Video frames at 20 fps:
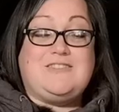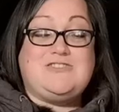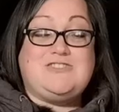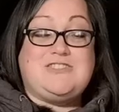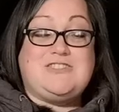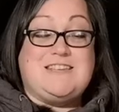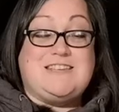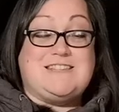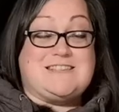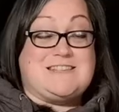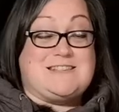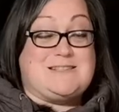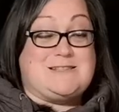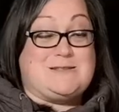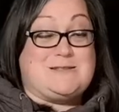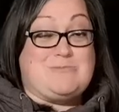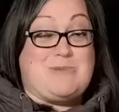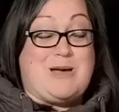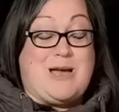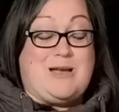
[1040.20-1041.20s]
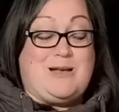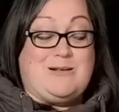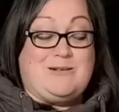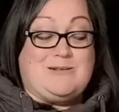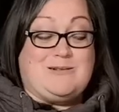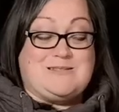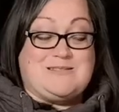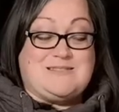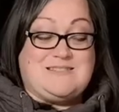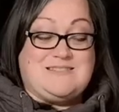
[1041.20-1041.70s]
Jesus
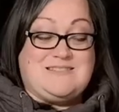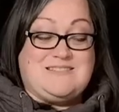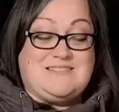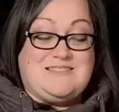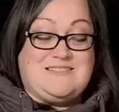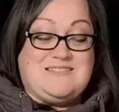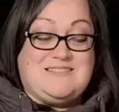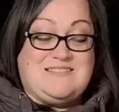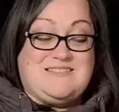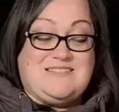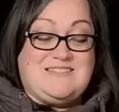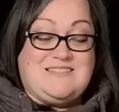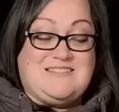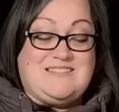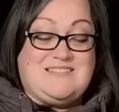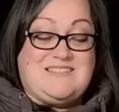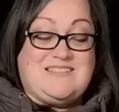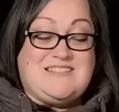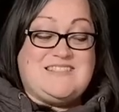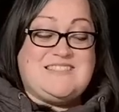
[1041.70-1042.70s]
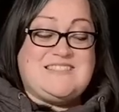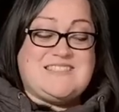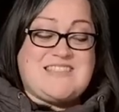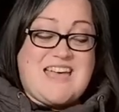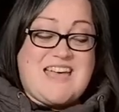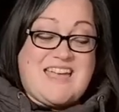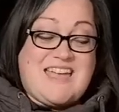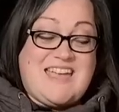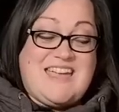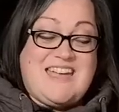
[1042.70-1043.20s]
smiled.
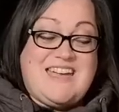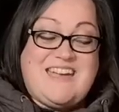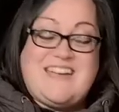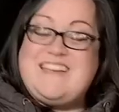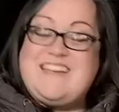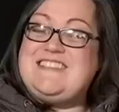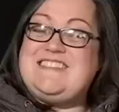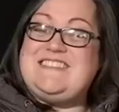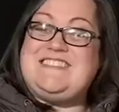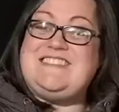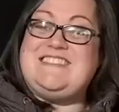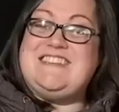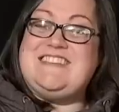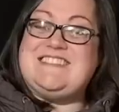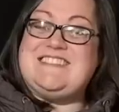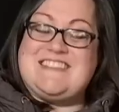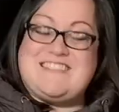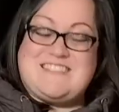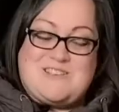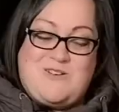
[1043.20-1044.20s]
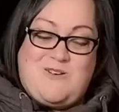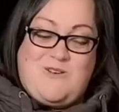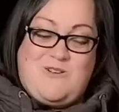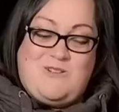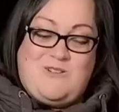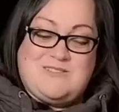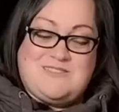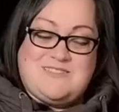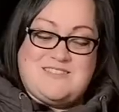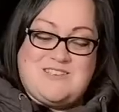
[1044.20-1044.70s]
"Zacchaeus," Jesus
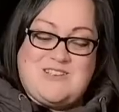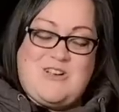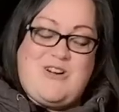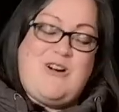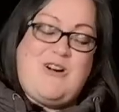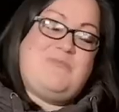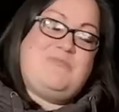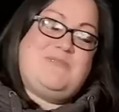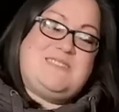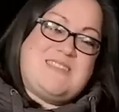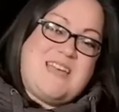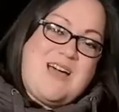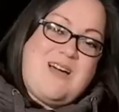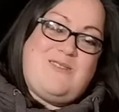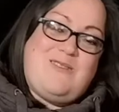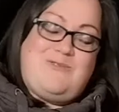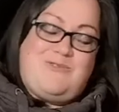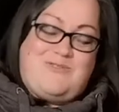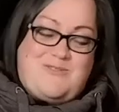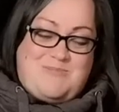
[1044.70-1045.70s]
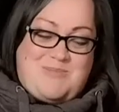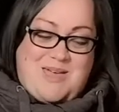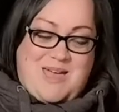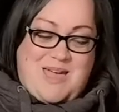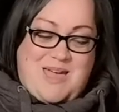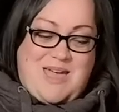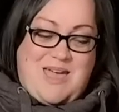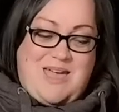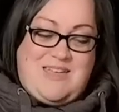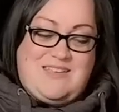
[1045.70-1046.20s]
called, "come down from
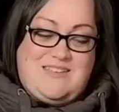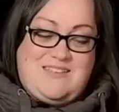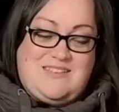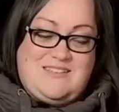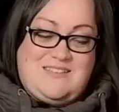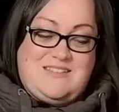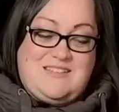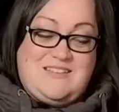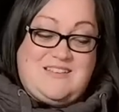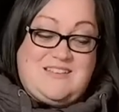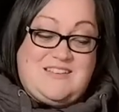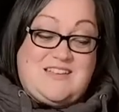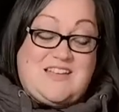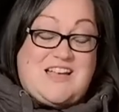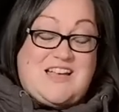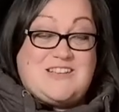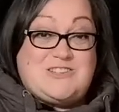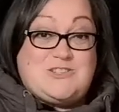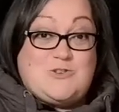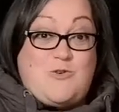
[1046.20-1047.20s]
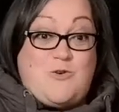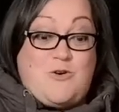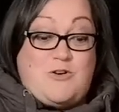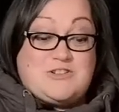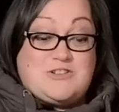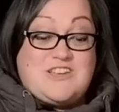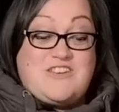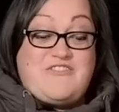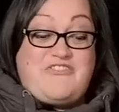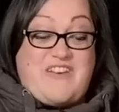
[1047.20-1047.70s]
there." A
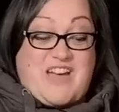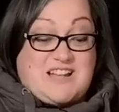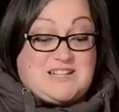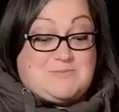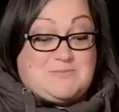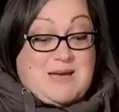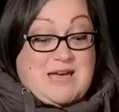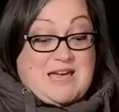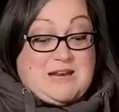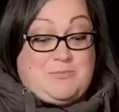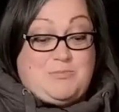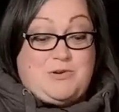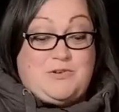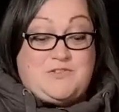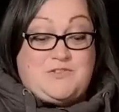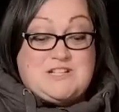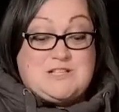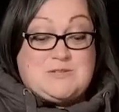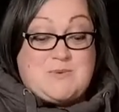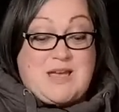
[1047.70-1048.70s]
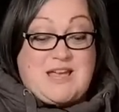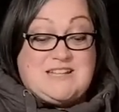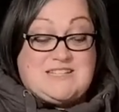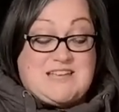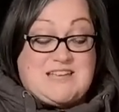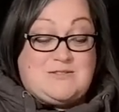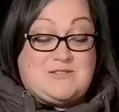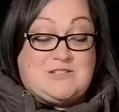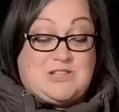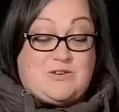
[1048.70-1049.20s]
short, fat man puffed his way
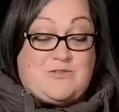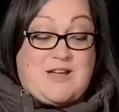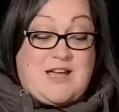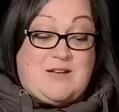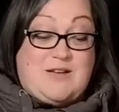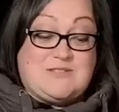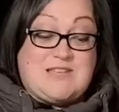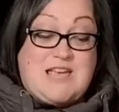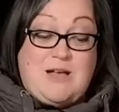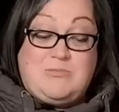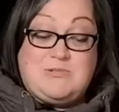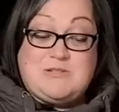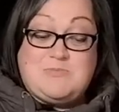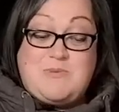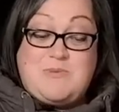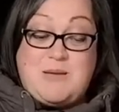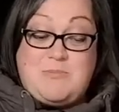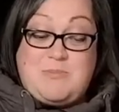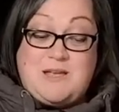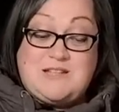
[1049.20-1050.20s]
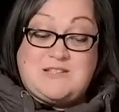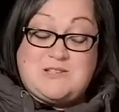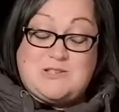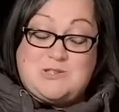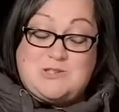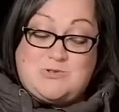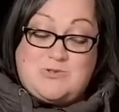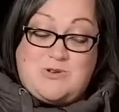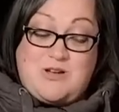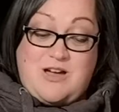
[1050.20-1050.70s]
down to the ground, helped by Peter's
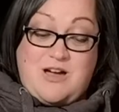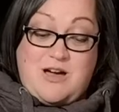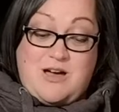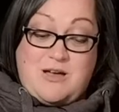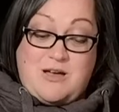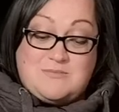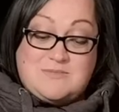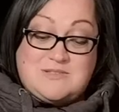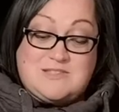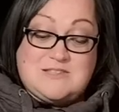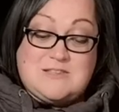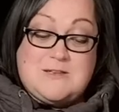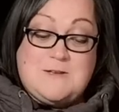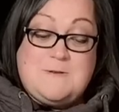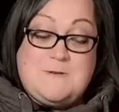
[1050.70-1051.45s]
strong arms.